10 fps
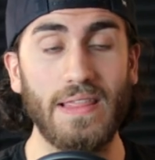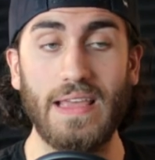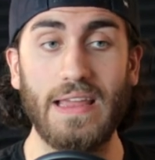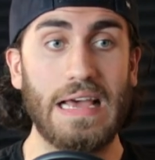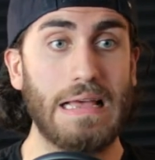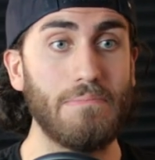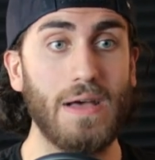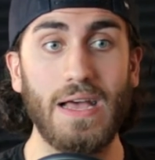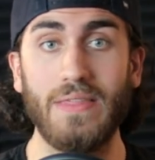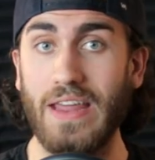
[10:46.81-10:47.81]
and then
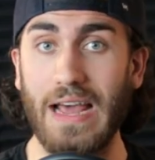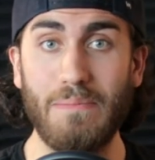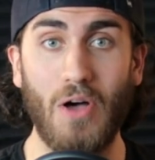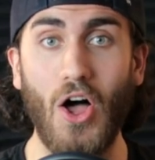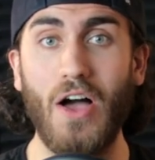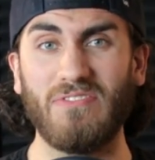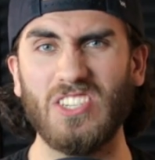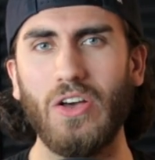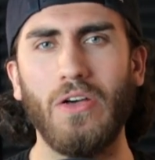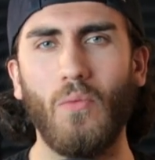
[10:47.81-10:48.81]
I'm, uh, then I'm
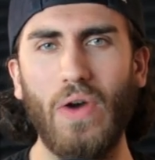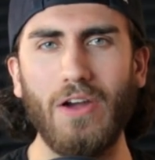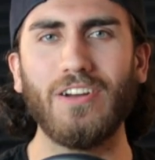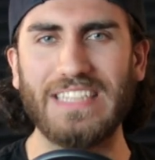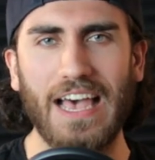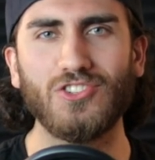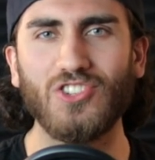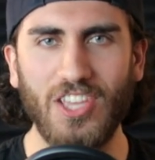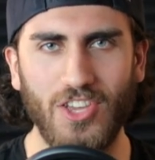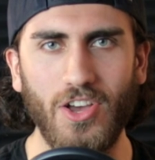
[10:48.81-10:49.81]
off to where it's
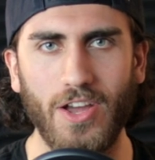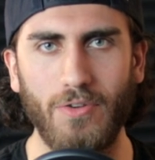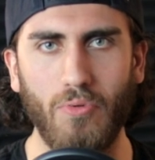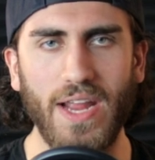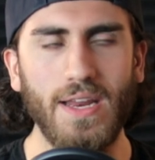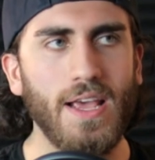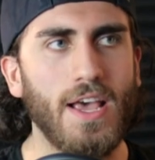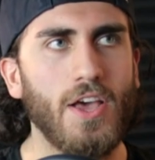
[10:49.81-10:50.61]
actually good, right?